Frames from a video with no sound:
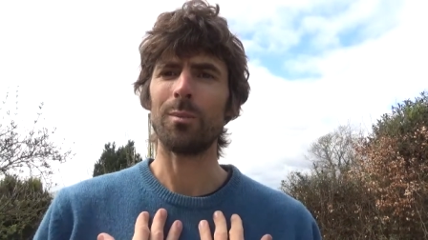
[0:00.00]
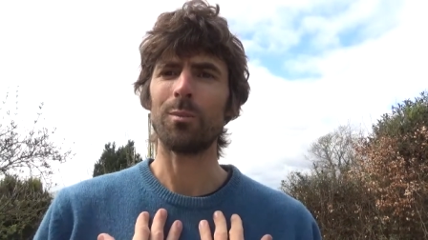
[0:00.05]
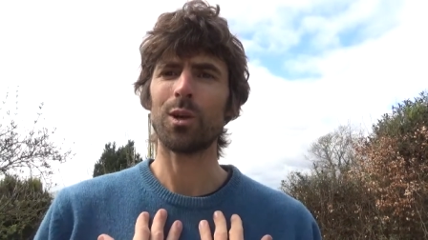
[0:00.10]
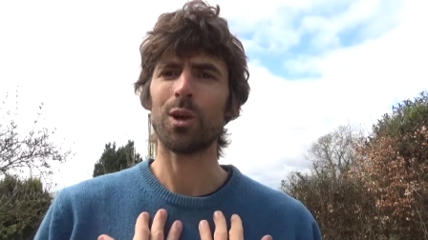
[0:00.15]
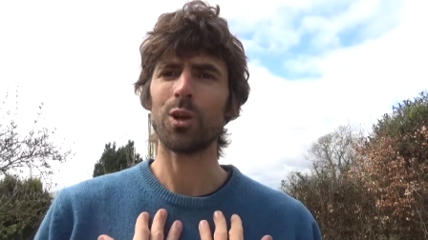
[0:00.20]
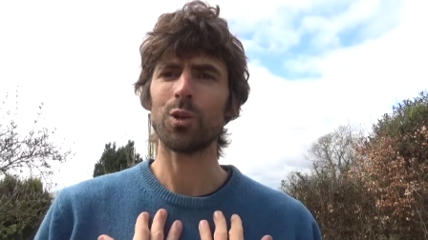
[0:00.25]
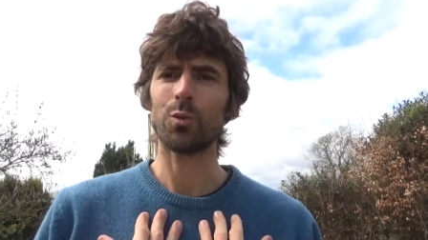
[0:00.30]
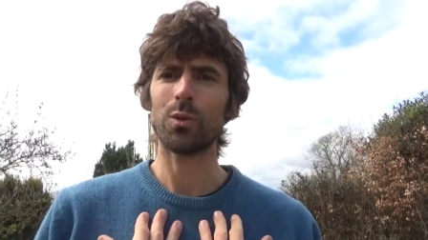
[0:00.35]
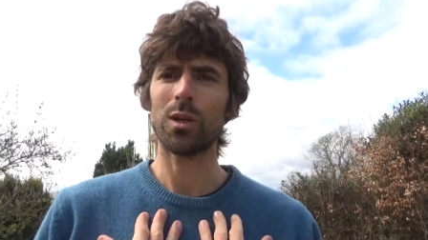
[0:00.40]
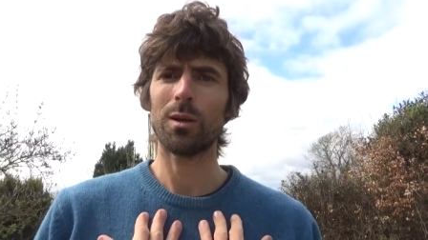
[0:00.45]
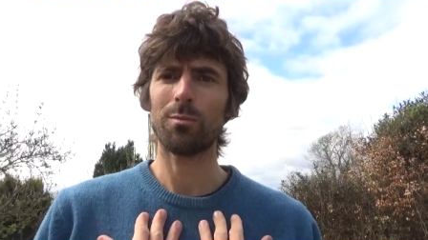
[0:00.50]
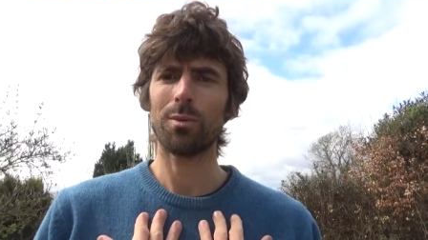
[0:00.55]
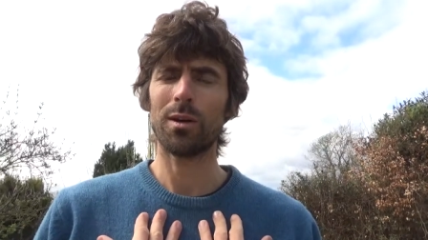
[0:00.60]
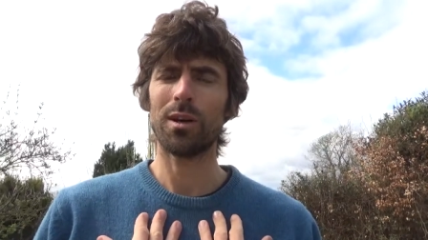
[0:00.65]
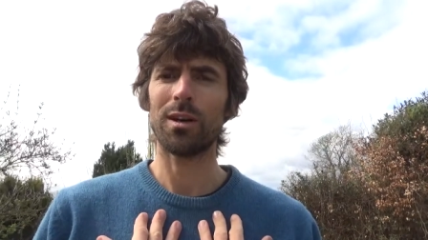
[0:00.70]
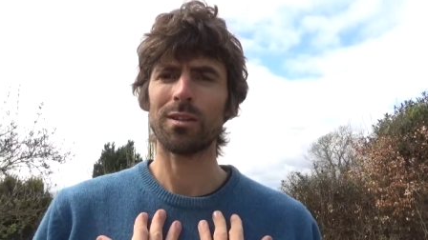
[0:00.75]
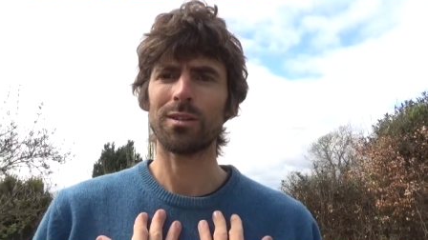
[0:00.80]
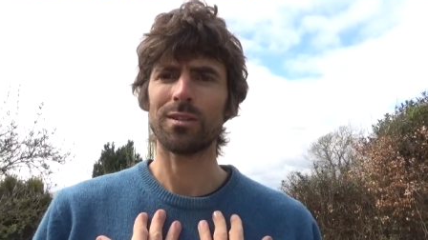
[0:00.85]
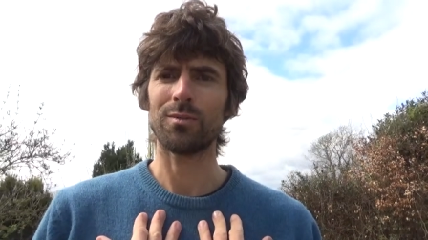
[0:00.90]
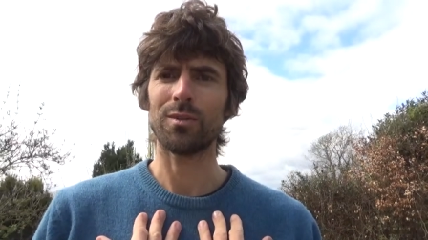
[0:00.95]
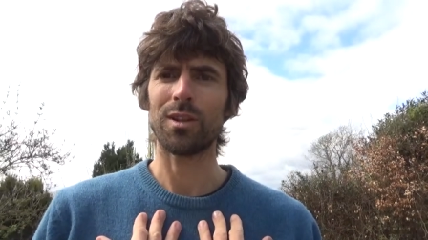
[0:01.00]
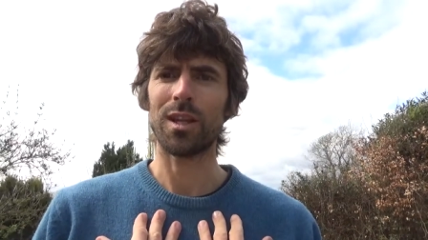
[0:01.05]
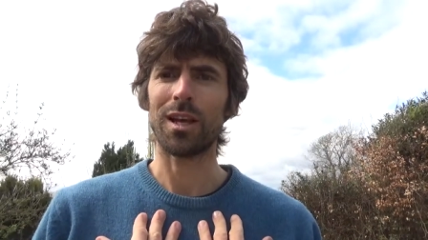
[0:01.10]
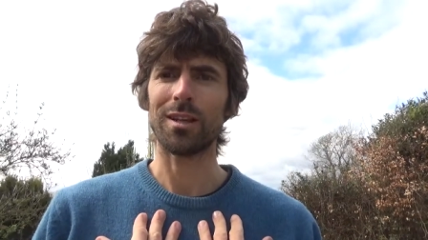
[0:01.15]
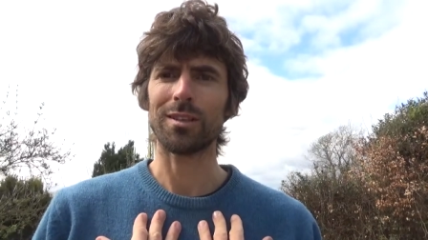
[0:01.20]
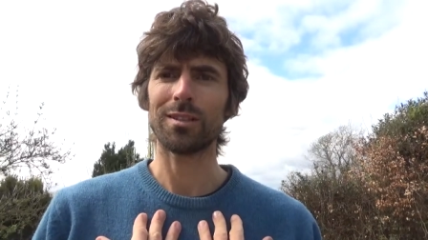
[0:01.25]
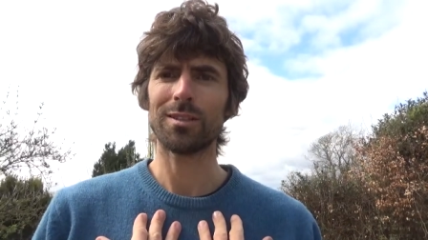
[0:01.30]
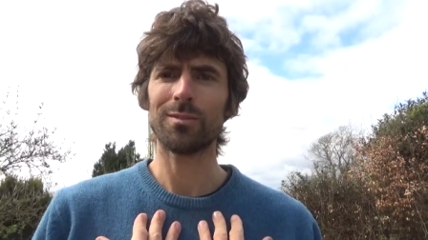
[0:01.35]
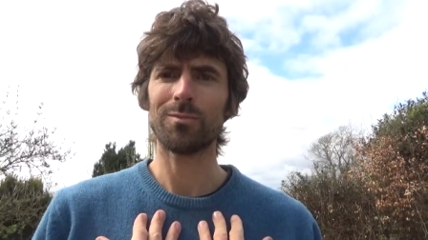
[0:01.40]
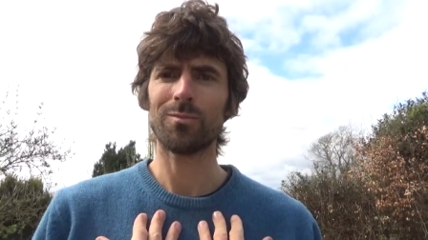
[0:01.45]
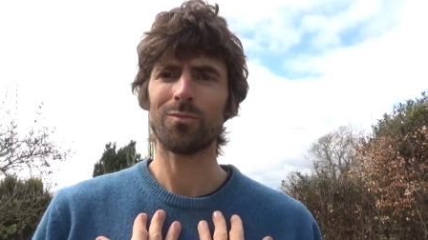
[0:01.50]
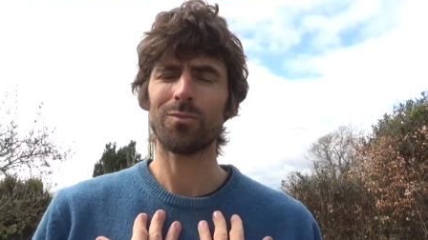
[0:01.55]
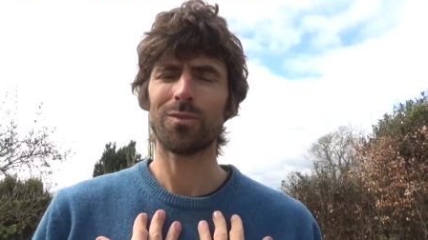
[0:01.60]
because we are part of that.